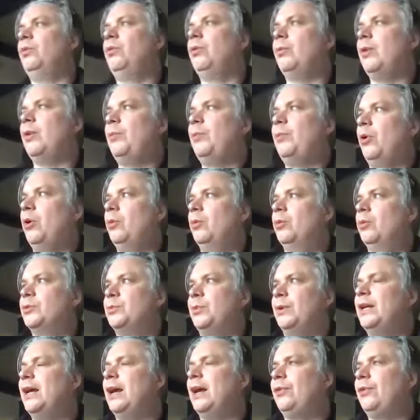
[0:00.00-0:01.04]
what my point was,
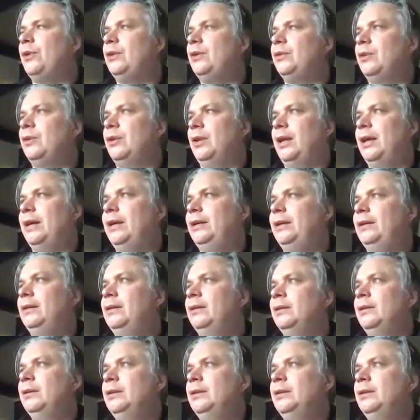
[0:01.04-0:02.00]
but yeah, I think that, like,